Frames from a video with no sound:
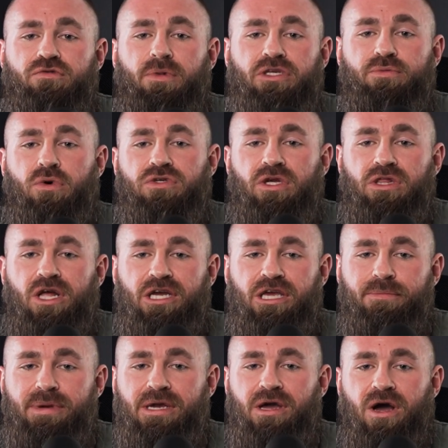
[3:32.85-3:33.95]
Mesomorphs are lucky
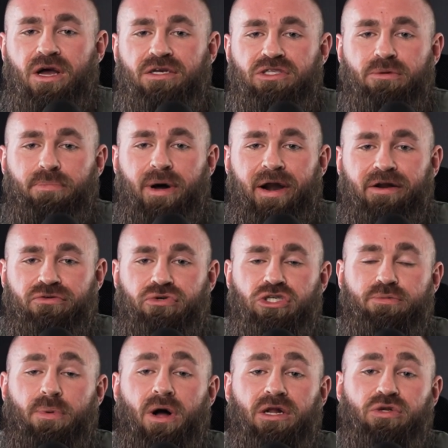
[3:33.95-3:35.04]
because their bodies
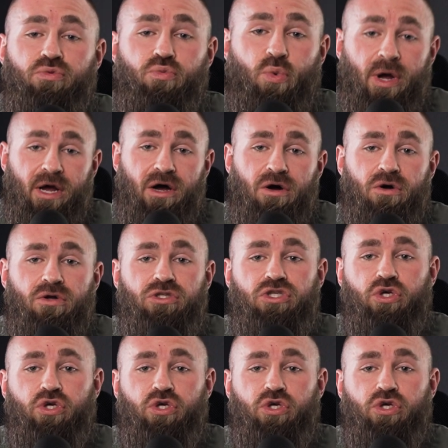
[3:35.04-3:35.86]
respond well